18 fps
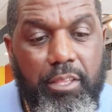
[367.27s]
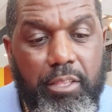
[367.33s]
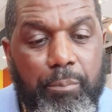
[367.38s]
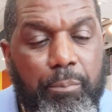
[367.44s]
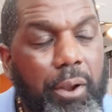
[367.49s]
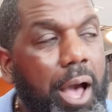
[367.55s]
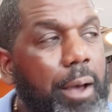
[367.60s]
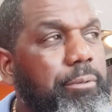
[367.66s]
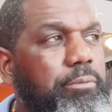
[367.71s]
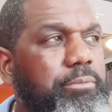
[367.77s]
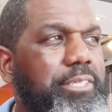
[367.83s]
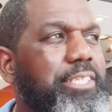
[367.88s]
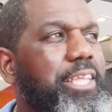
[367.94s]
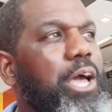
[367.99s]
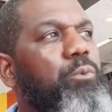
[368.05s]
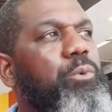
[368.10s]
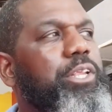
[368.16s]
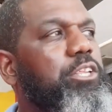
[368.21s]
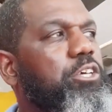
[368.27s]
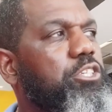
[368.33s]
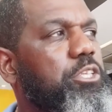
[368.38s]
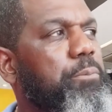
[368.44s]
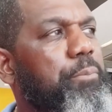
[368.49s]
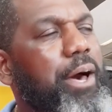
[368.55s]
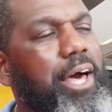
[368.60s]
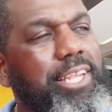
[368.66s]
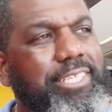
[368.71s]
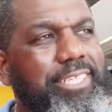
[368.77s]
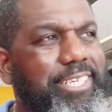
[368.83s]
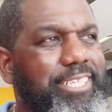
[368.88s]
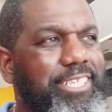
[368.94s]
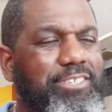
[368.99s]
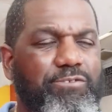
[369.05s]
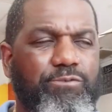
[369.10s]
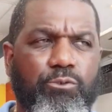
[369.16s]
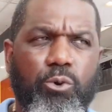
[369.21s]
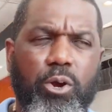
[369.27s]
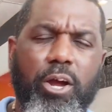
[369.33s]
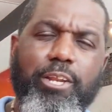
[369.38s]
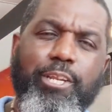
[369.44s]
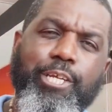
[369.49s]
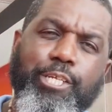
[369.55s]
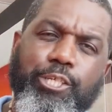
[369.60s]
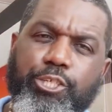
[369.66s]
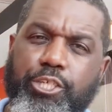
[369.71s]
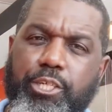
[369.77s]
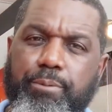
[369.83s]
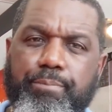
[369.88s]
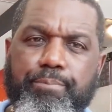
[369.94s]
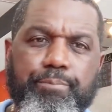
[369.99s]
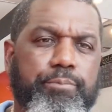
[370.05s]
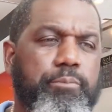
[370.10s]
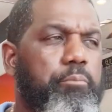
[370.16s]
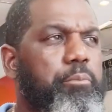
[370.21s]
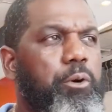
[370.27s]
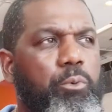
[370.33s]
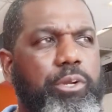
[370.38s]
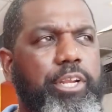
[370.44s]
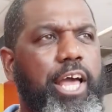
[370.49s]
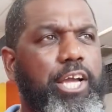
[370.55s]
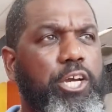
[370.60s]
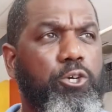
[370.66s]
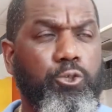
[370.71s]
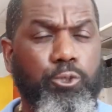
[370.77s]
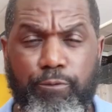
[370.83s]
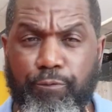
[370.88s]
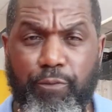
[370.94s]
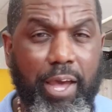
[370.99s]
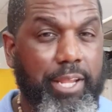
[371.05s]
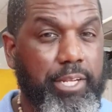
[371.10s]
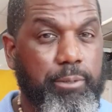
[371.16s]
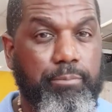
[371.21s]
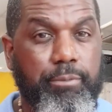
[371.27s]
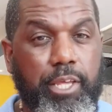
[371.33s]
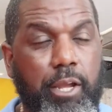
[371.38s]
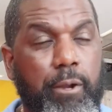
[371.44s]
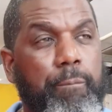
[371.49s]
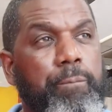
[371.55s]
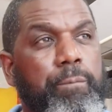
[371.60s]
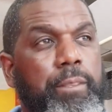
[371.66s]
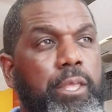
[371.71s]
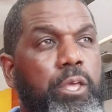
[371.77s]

The problem is that we look to politicians for our leadership, but we're not going to find them there.